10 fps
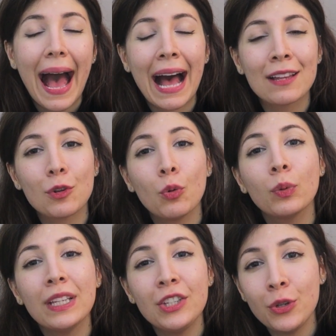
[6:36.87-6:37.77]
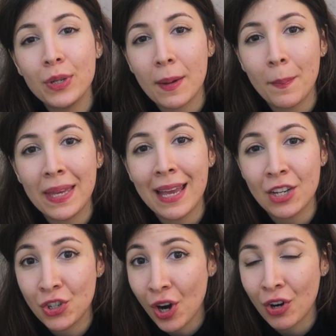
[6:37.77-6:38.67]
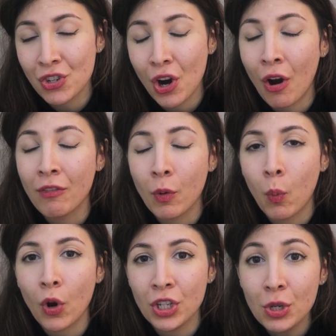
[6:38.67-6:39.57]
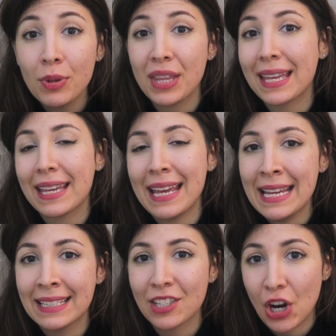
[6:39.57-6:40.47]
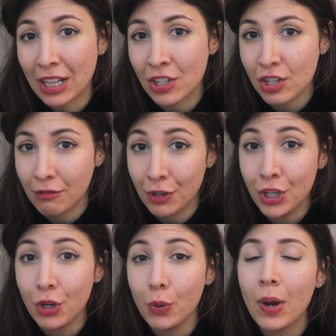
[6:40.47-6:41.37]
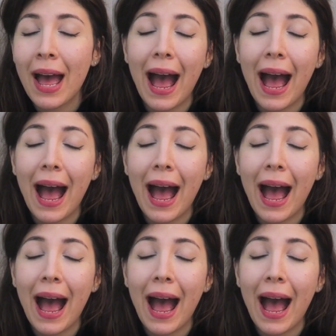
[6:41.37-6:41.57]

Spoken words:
and only you can be a judge of what you think is challenging for you